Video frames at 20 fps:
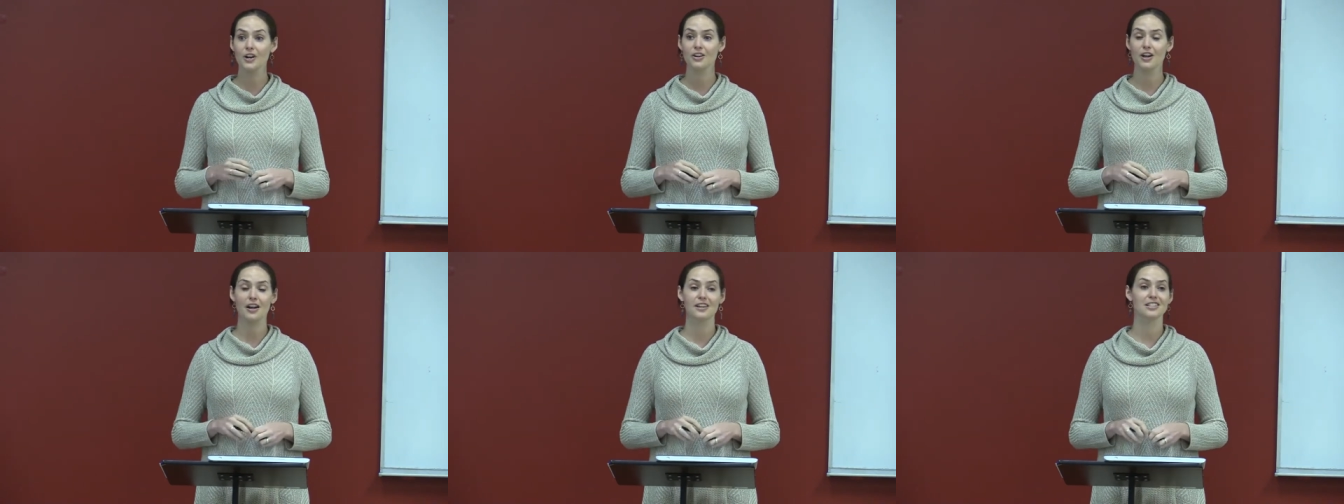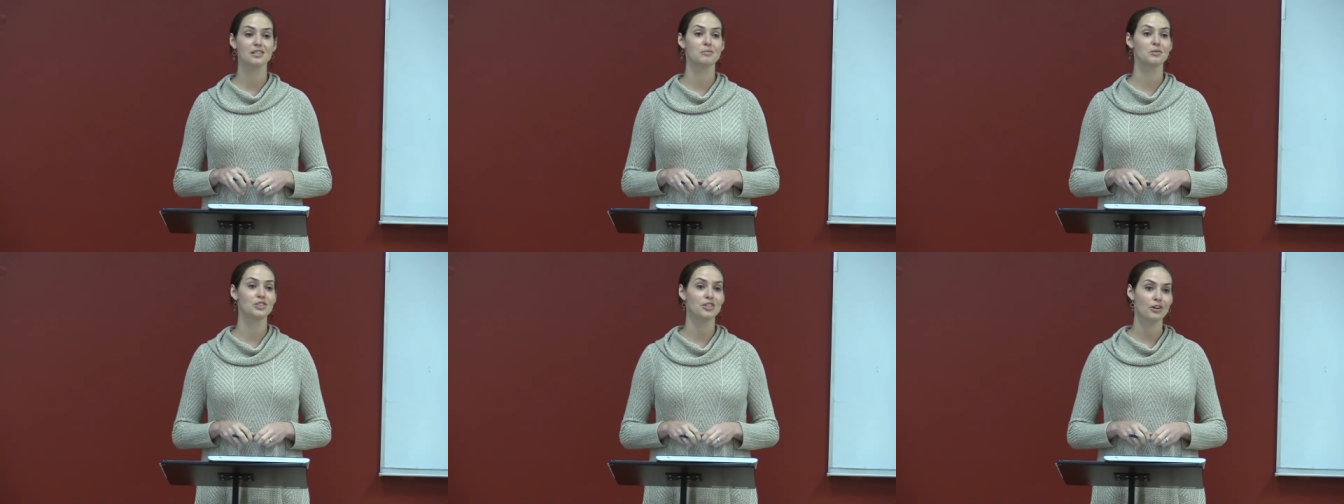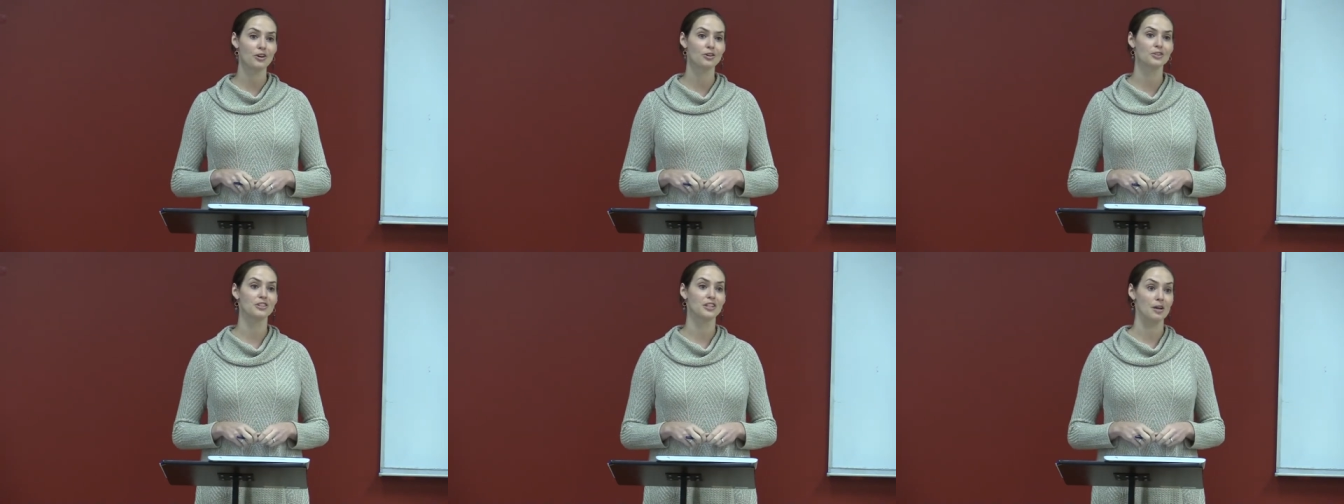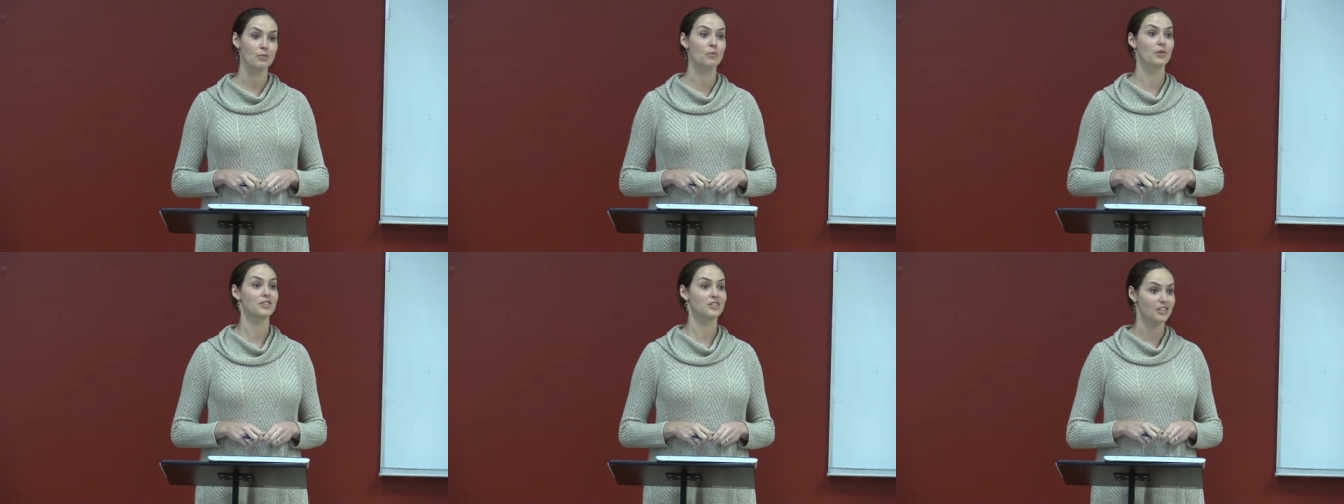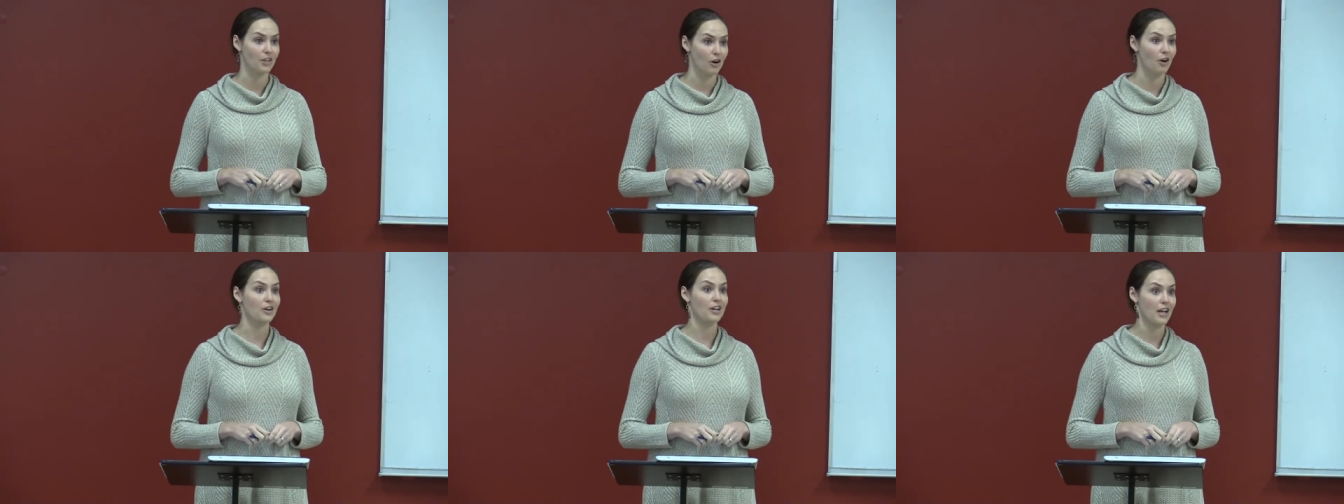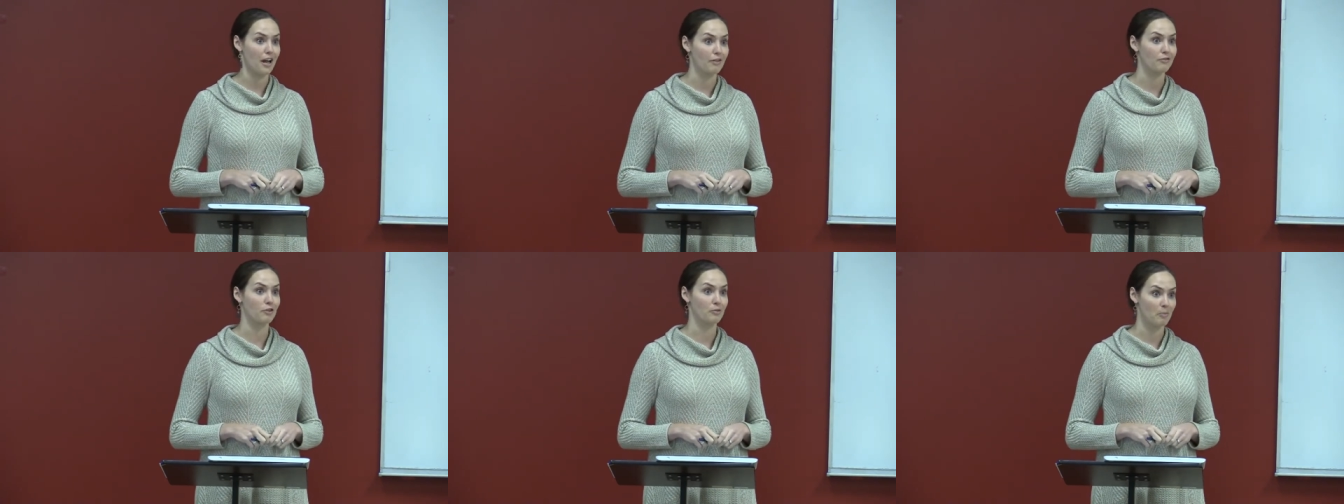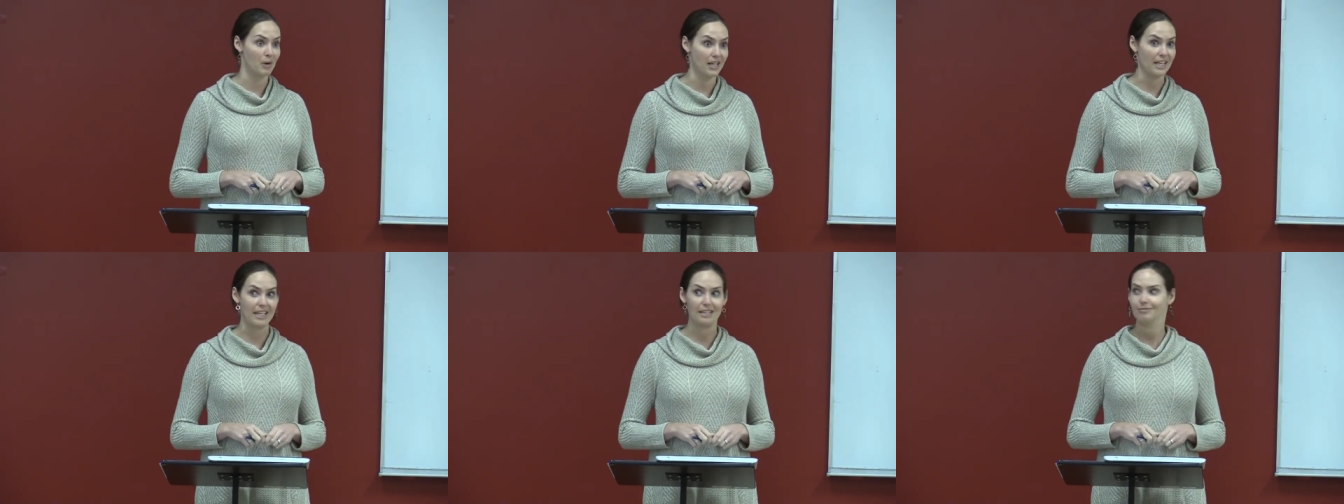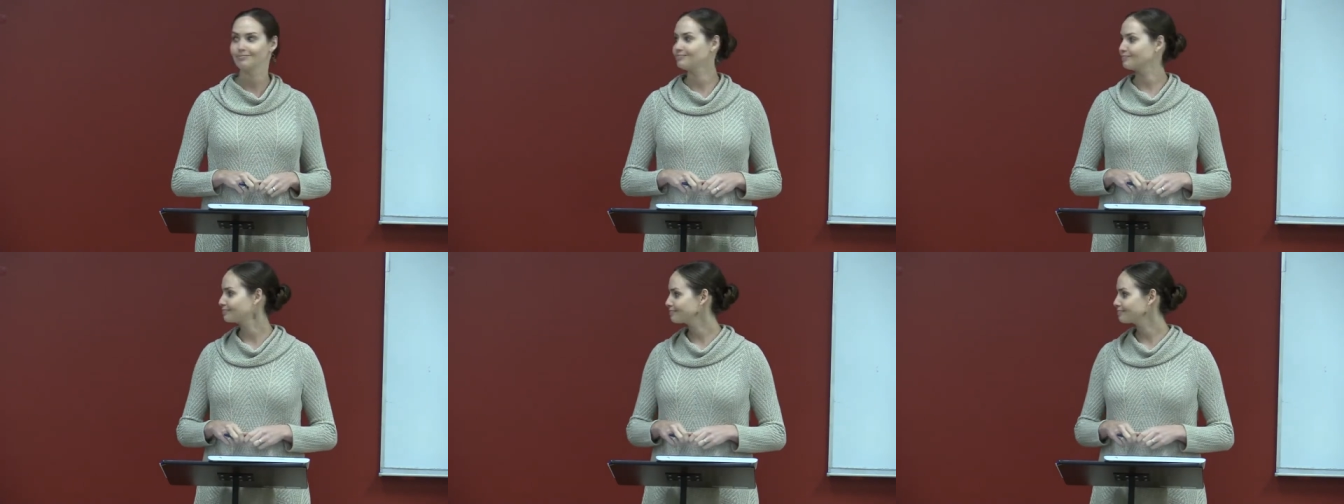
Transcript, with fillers: or not is immaterial to them once they already have your money.